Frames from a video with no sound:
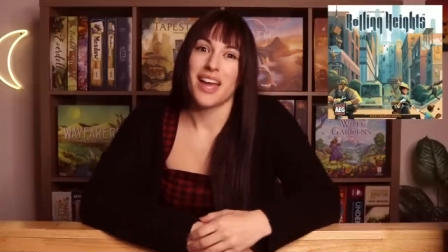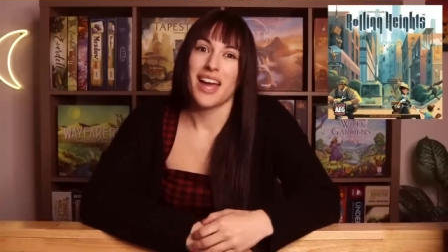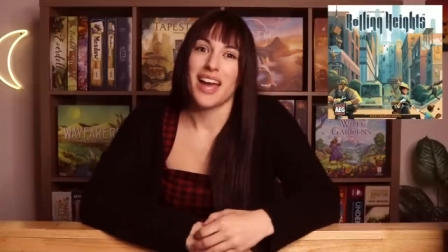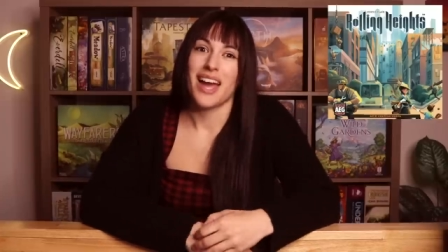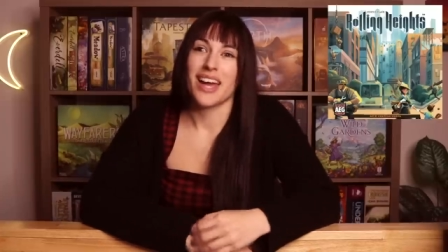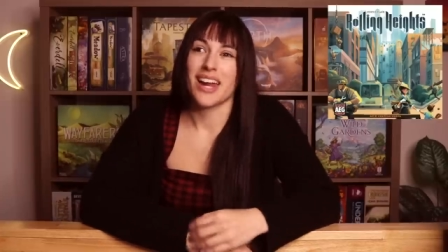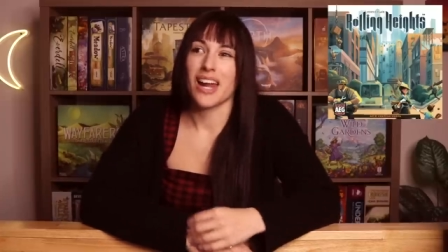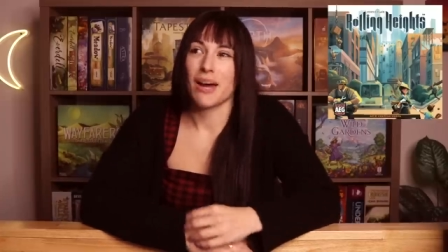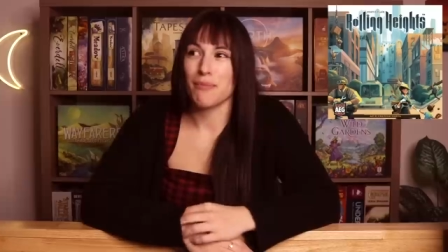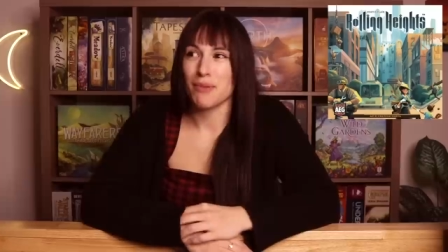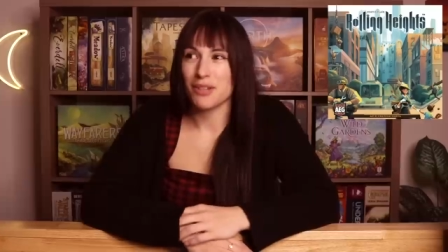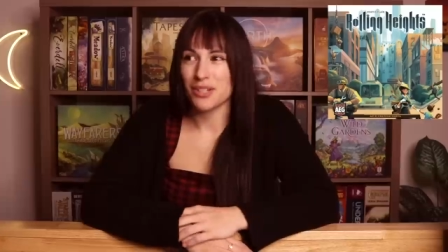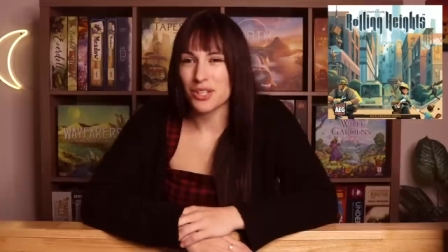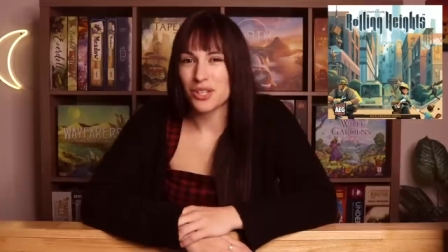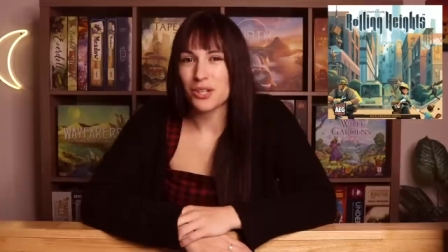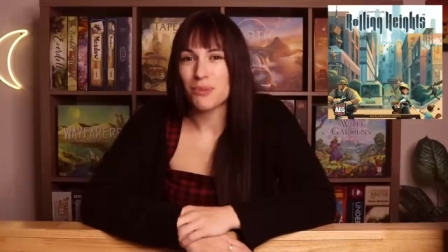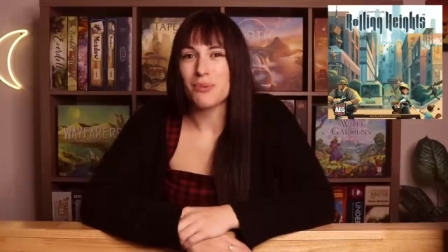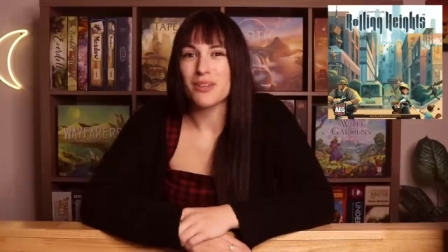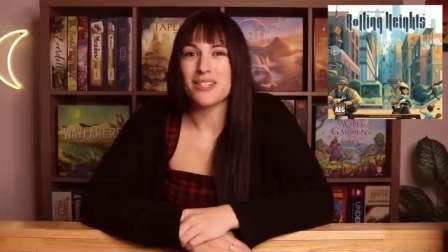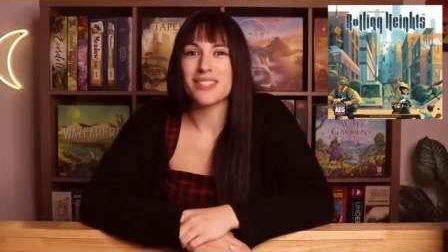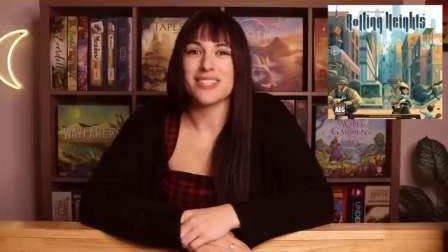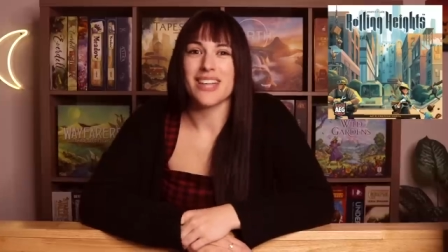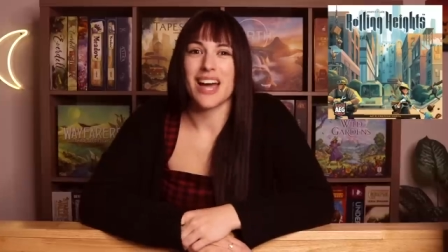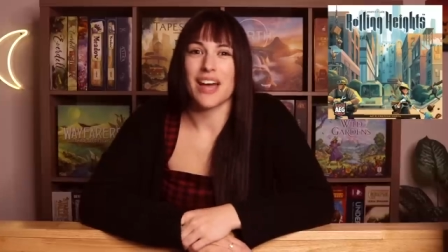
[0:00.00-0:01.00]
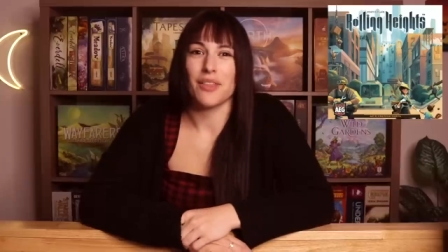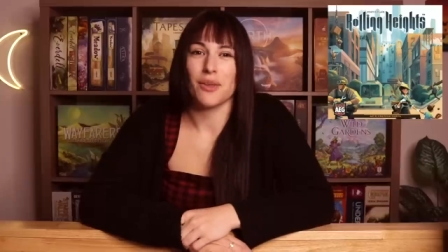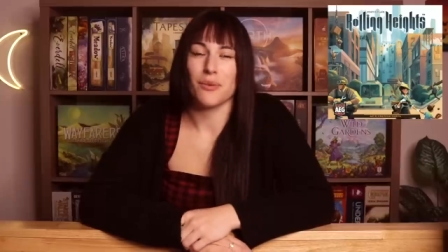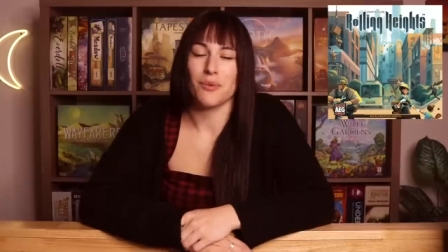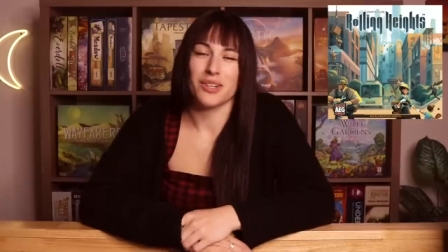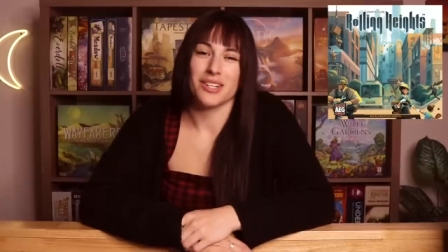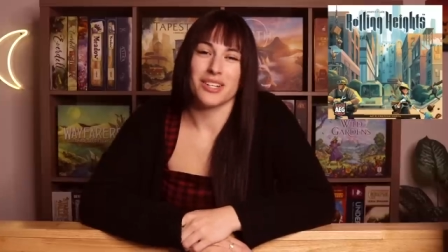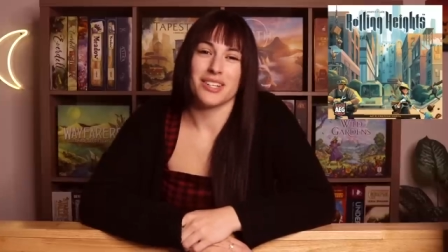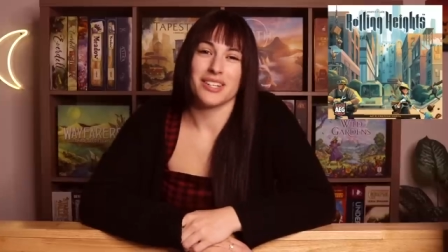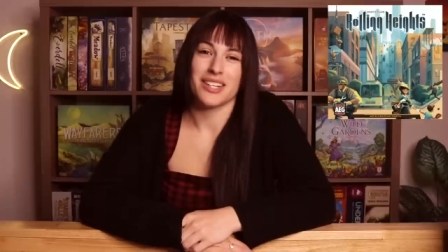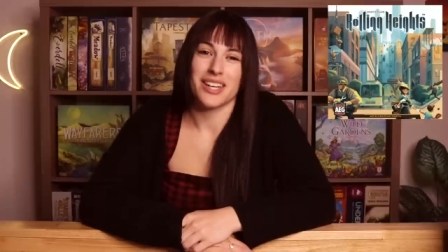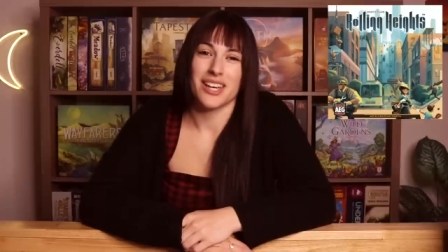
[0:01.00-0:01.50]
And I'm a little bit sad that we
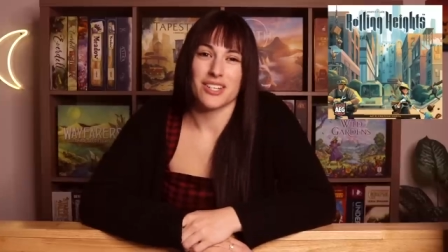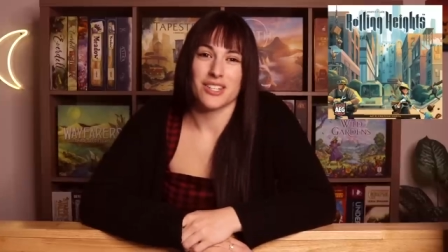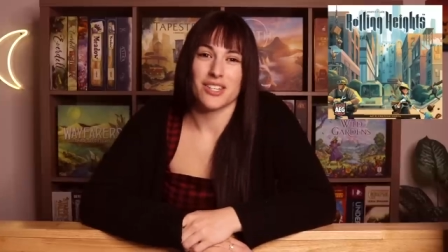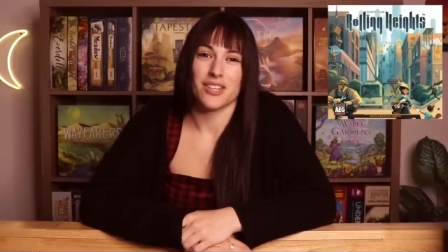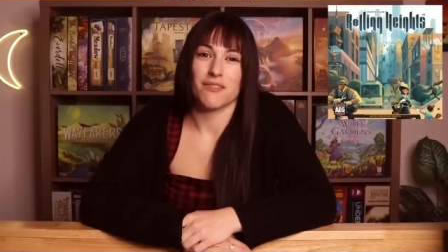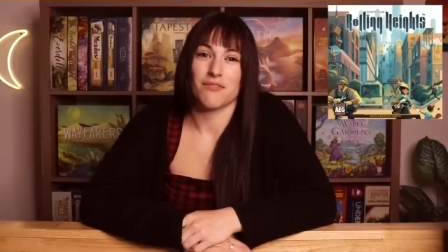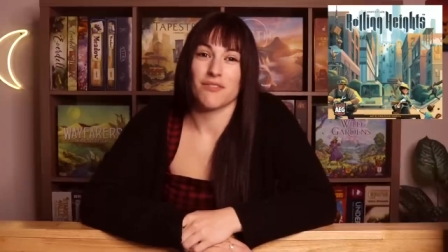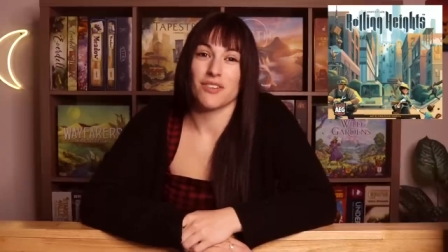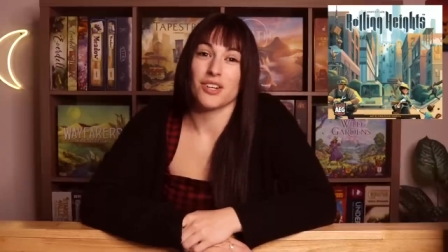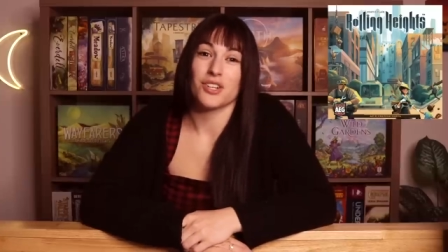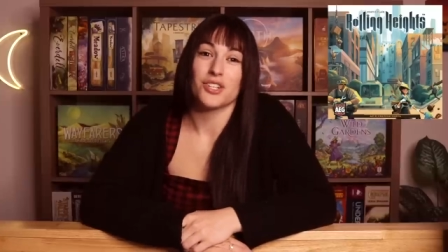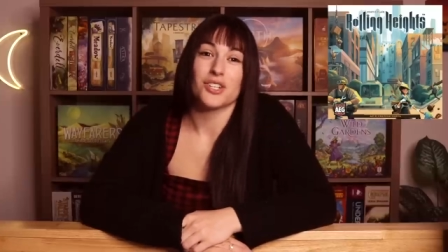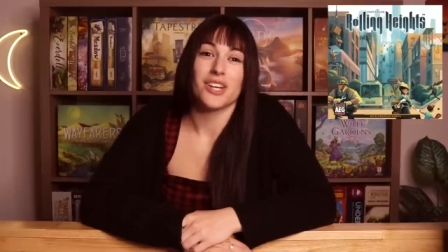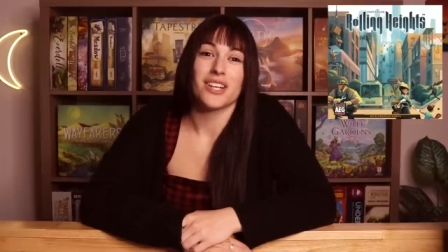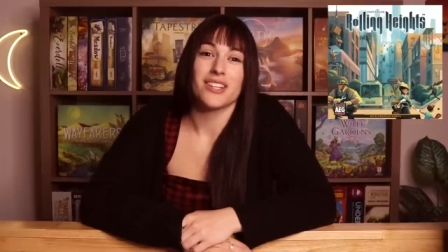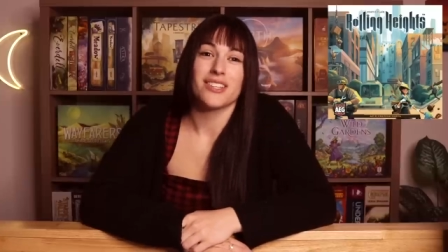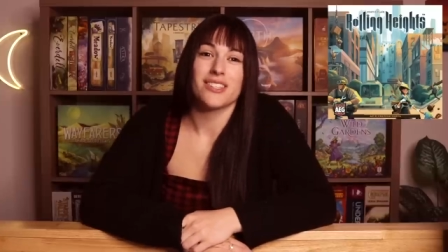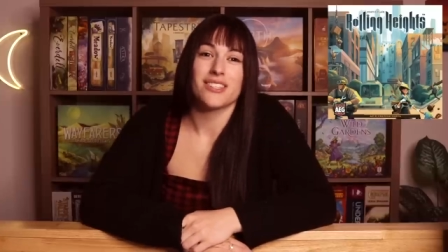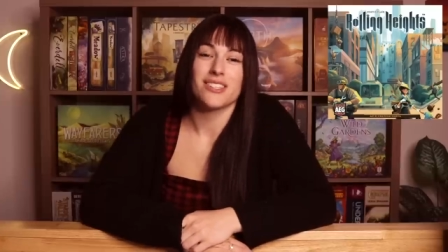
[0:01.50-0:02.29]
didn't get to finish it,